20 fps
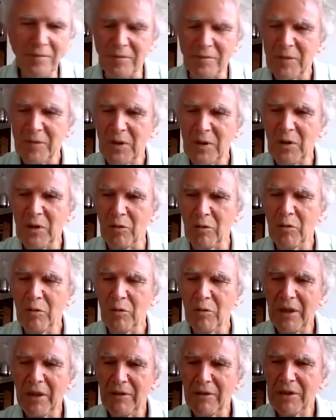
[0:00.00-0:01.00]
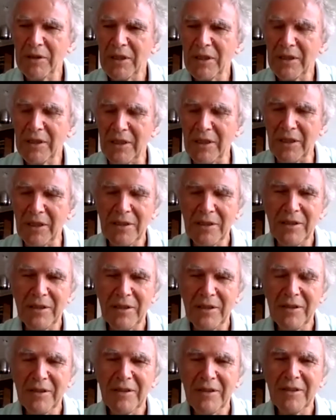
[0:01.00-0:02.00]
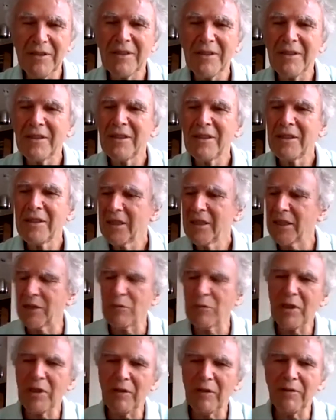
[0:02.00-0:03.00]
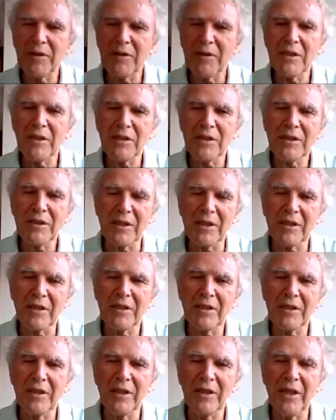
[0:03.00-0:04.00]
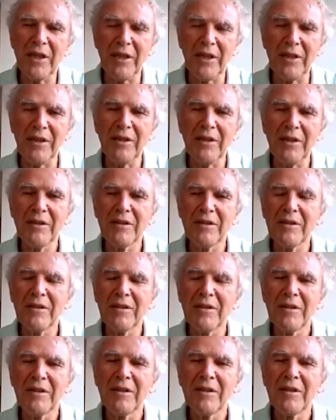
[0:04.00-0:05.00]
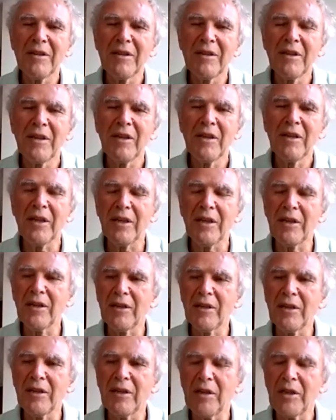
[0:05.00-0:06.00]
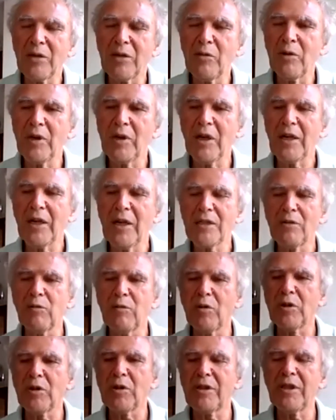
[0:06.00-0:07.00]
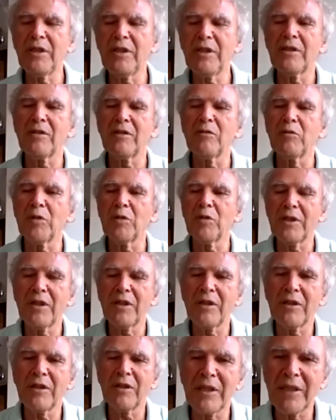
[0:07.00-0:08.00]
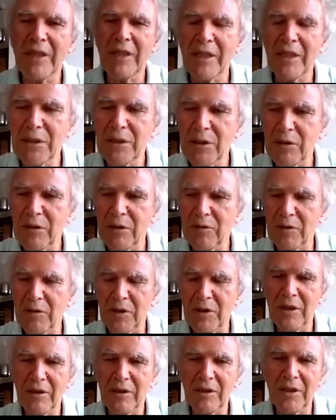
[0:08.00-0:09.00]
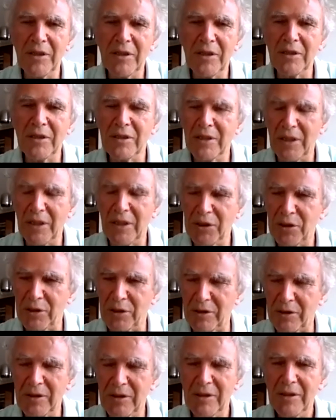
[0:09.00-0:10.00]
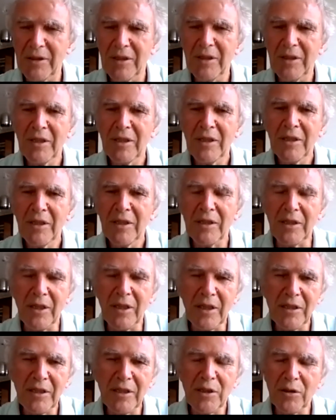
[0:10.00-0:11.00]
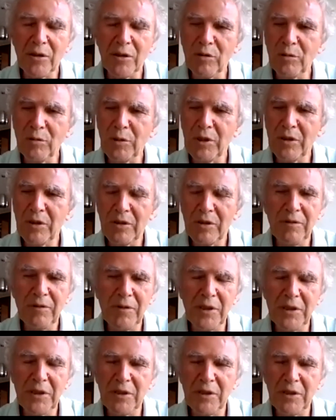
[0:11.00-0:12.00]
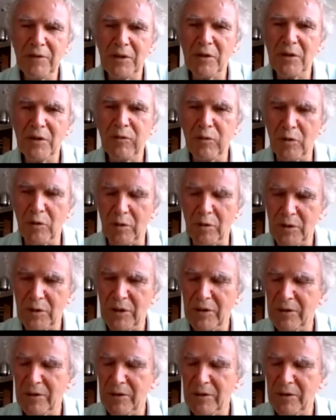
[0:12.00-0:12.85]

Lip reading: no, we have a set X, and we have another set A. And we ask what the cardinality of their intersection. The answer could be in 3 different forms.